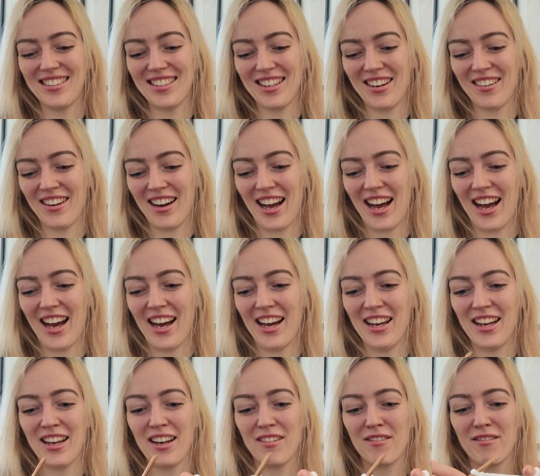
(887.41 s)
So
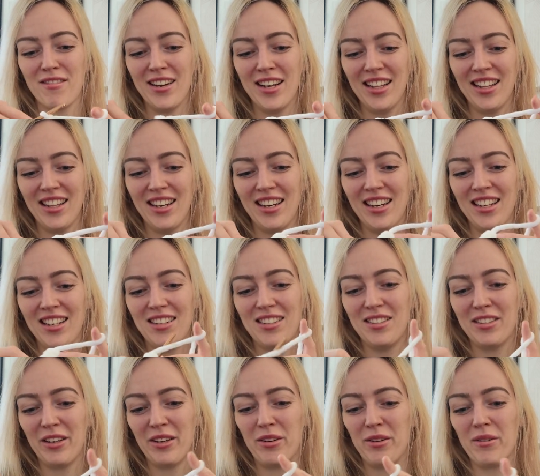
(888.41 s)
I really
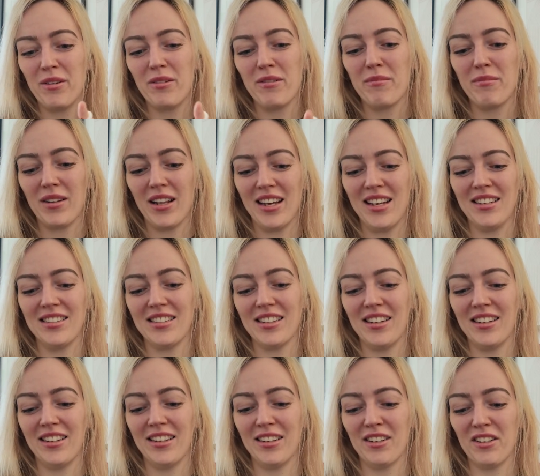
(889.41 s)
need to place
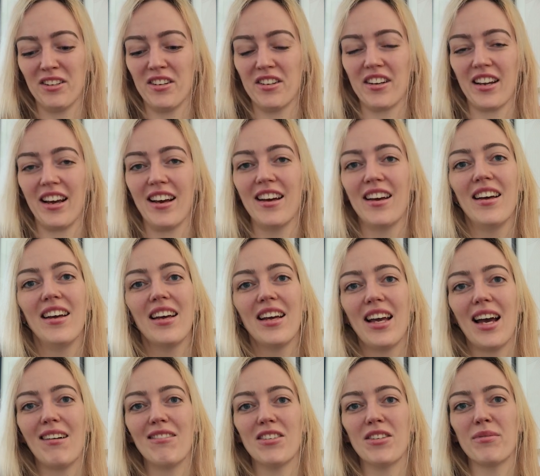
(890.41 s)
a little order.
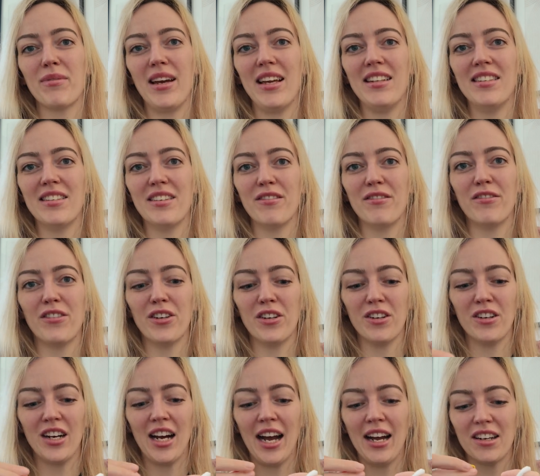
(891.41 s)
I'm just waiting
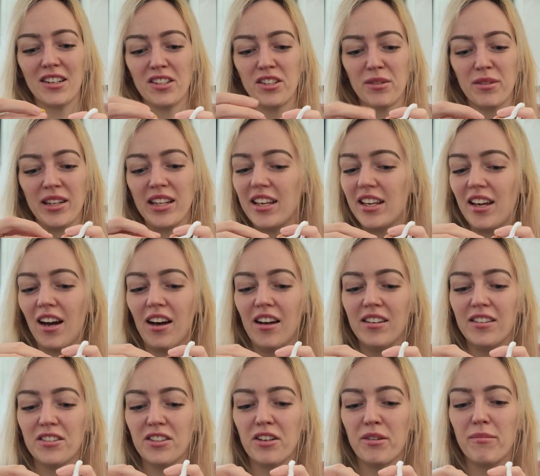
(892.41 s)
for Actually
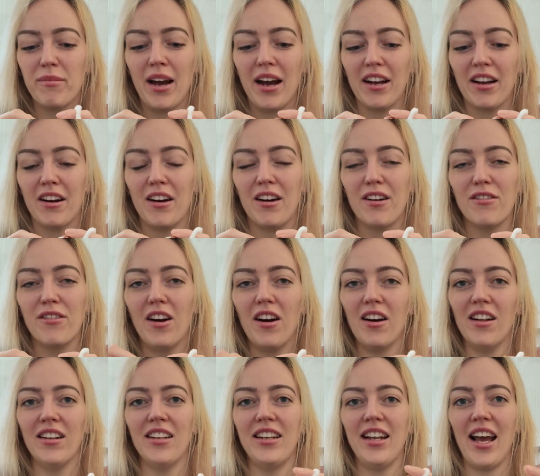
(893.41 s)
Yarn to come back off
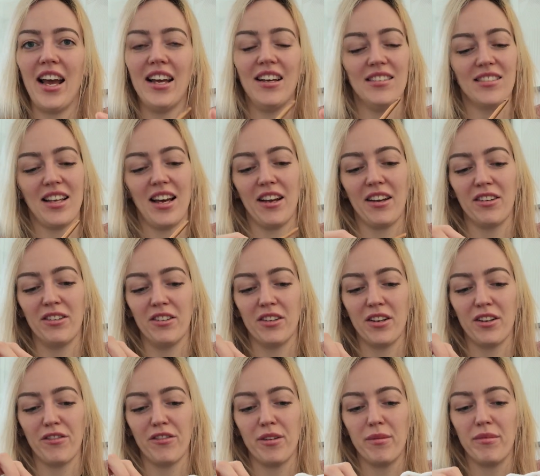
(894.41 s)
holiday so I can
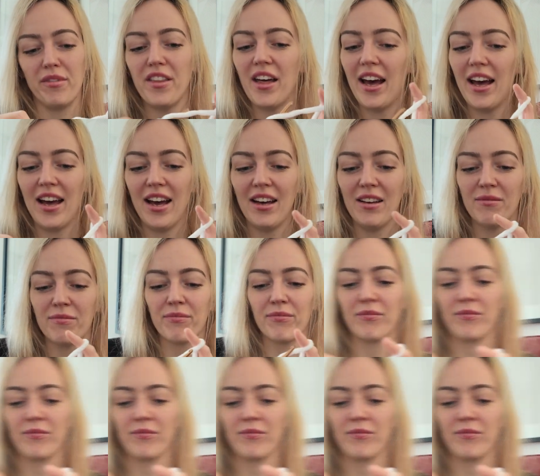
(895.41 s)
order from there.